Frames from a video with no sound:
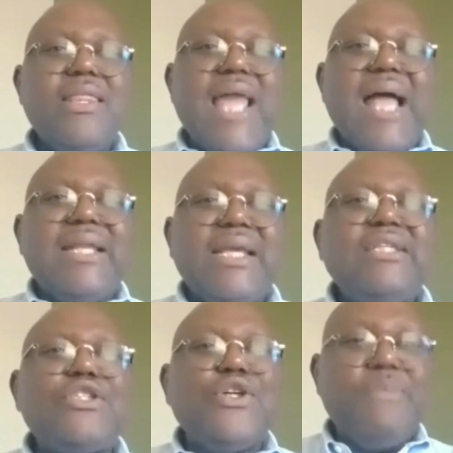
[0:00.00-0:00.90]
that
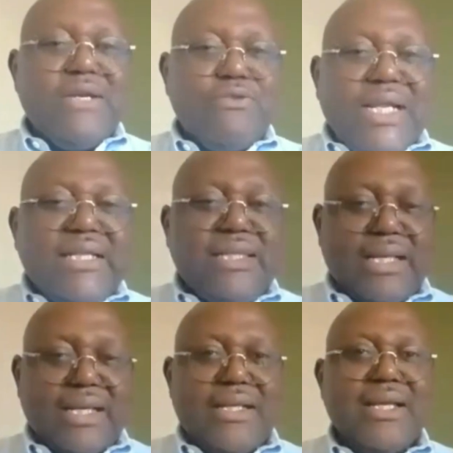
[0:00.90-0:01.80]
needs to be
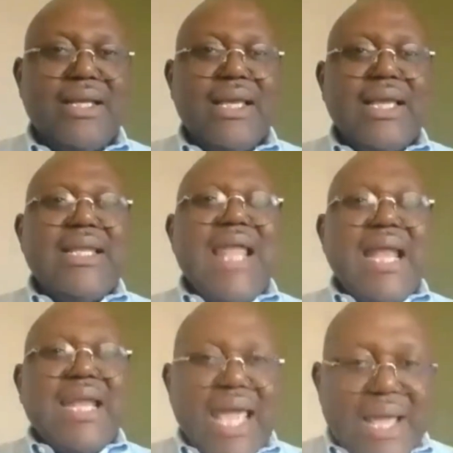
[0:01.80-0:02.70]
written that
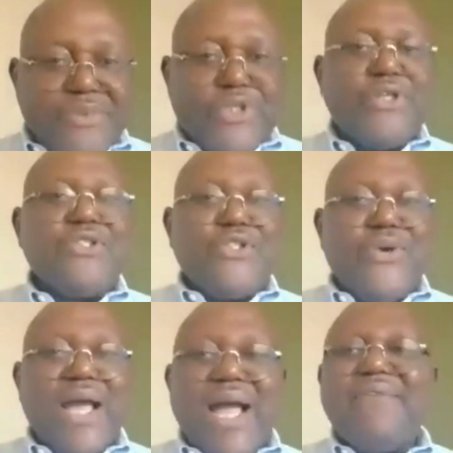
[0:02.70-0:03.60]
helps us to
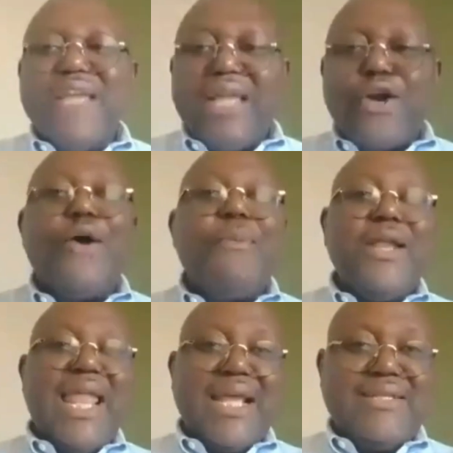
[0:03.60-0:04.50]
have a common
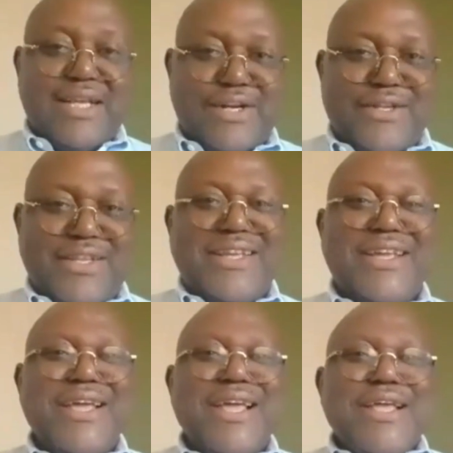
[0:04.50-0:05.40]
lexicon.
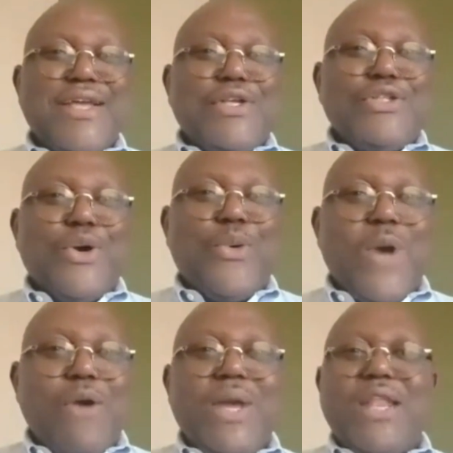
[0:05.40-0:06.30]
So
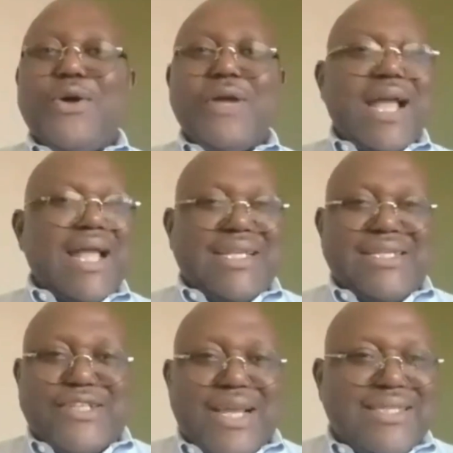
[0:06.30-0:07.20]
when we look at the
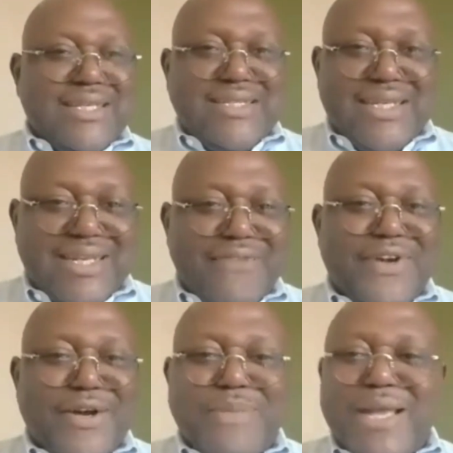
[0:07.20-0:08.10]
strategic
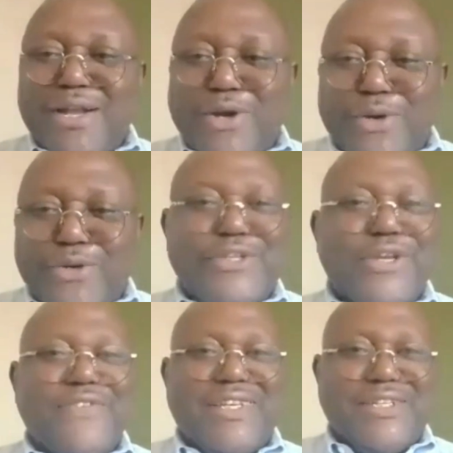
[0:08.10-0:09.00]
development goals
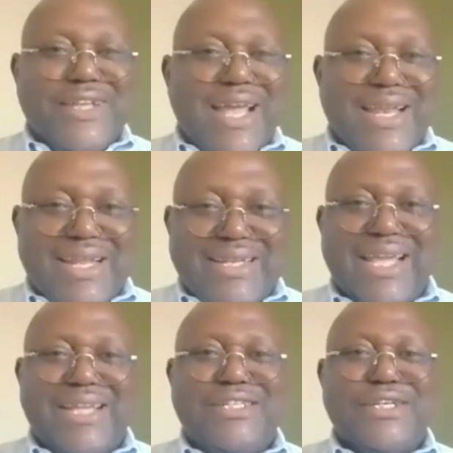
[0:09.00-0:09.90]
of the United
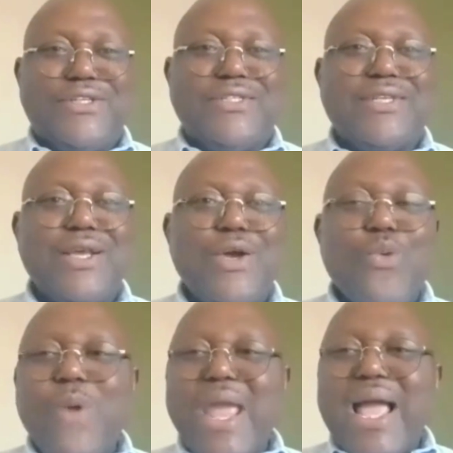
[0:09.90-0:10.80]
Nations,
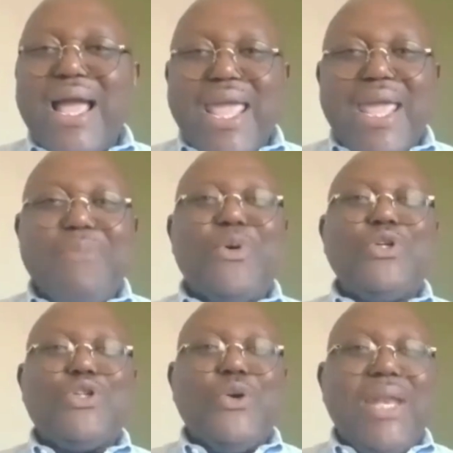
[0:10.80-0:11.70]
we are
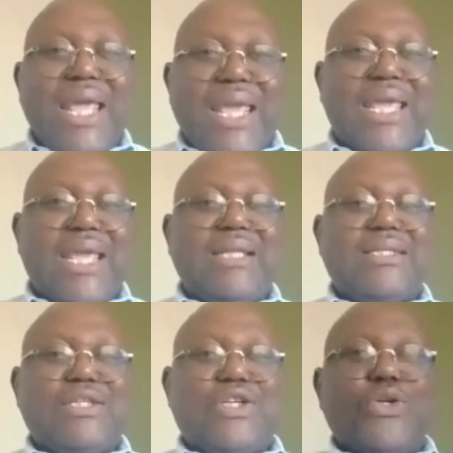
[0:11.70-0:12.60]
able to link
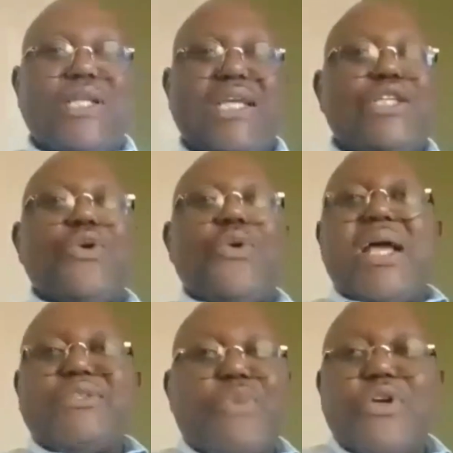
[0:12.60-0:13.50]
it to the
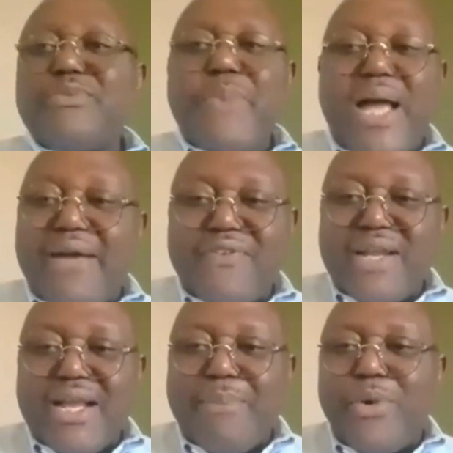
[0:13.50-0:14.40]
US Prosper
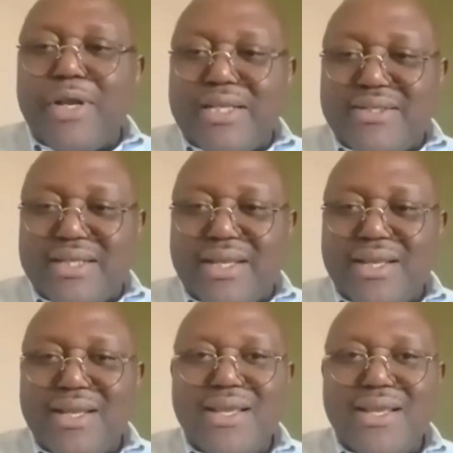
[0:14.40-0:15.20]
Africa policy.